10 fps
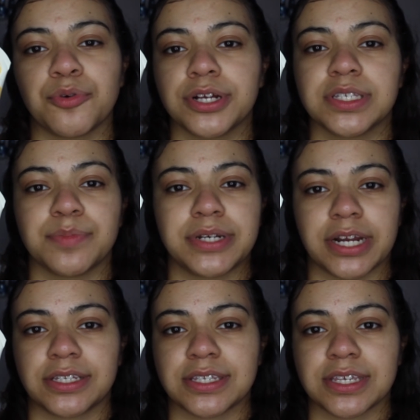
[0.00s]
important to
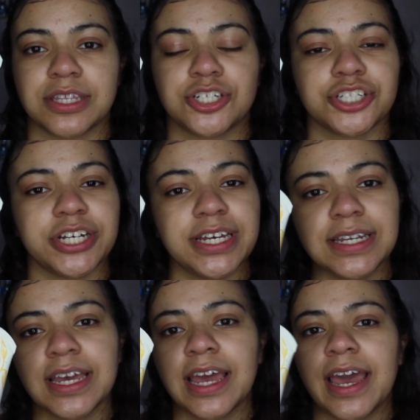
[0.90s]
protect the skin that you're
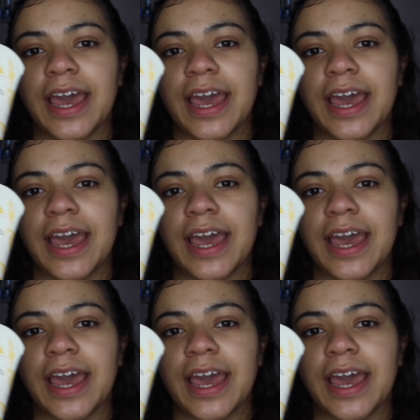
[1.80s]
in.